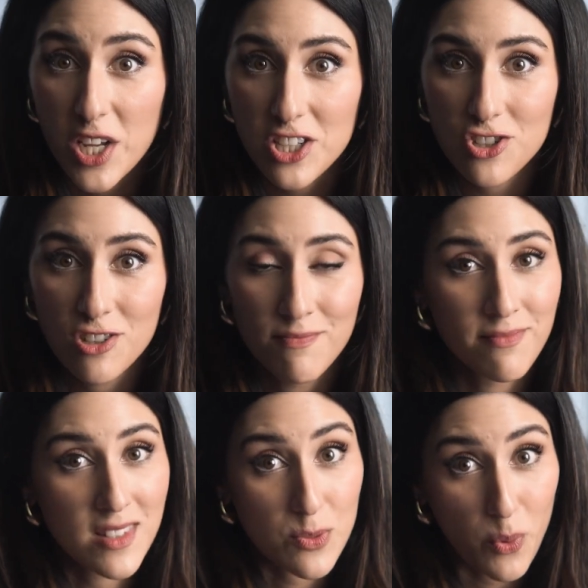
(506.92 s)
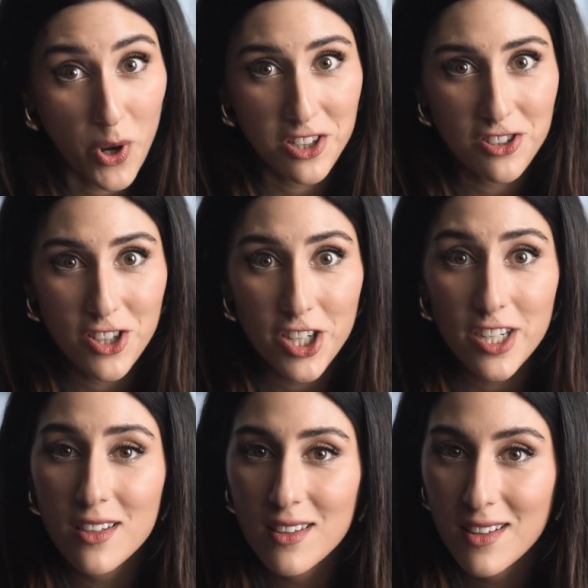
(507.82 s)
which, spoiler
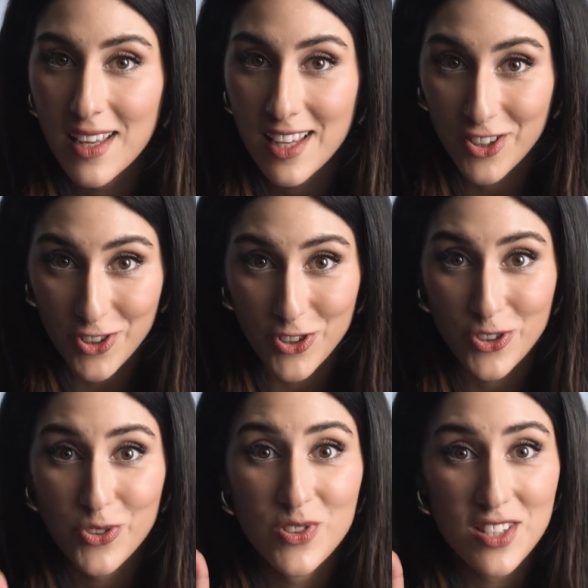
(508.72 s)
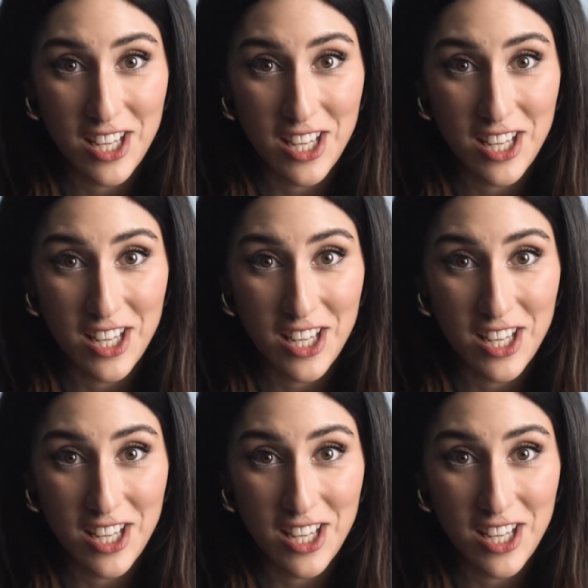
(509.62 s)
alert, includes